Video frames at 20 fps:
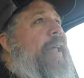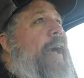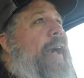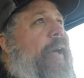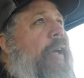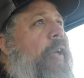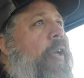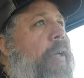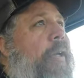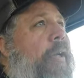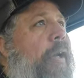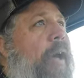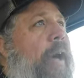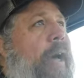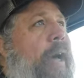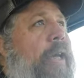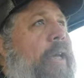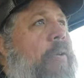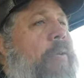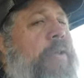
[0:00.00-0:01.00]
I
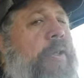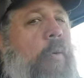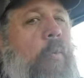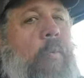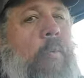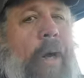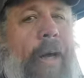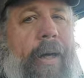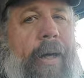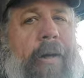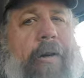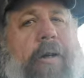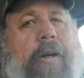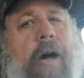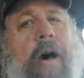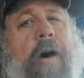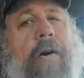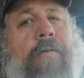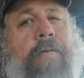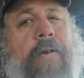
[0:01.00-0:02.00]
use a regular
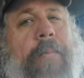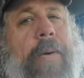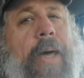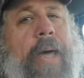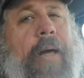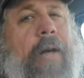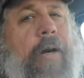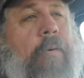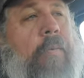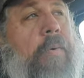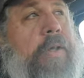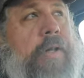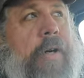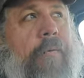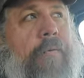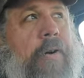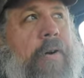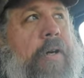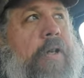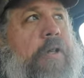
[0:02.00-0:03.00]
coffee maker, which
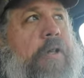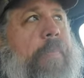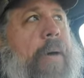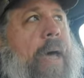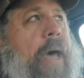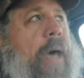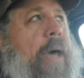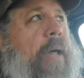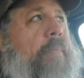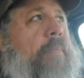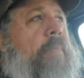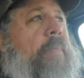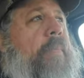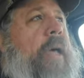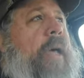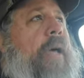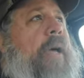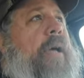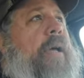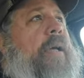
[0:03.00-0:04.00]
I've heard is bad,
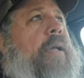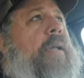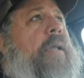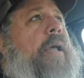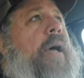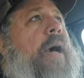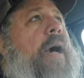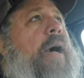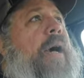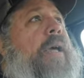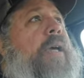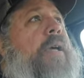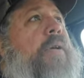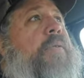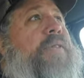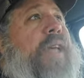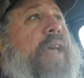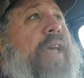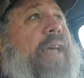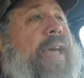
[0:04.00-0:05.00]
and I
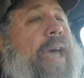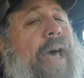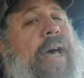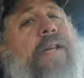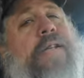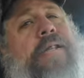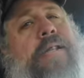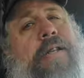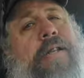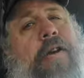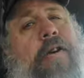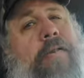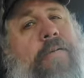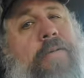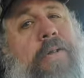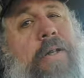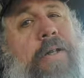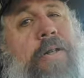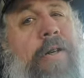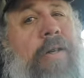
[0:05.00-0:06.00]
use a gas stove
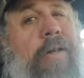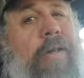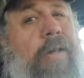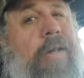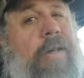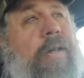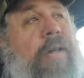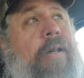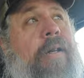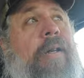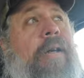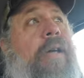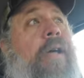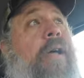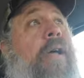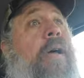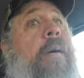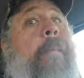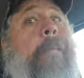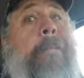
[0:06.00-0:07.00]
to cook
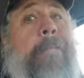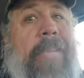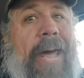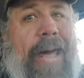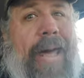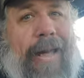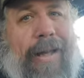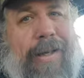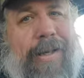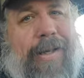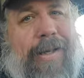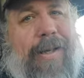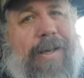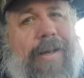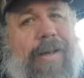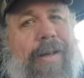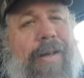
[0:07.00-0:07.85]
meat.